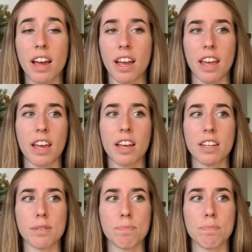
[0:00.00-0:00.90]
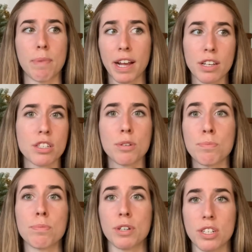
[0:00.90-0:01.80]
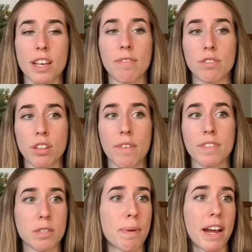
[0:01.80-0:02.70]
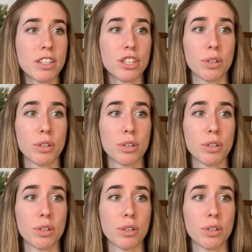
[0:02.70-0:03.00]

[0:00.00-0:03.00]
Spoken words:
And my customers have loved this bag too.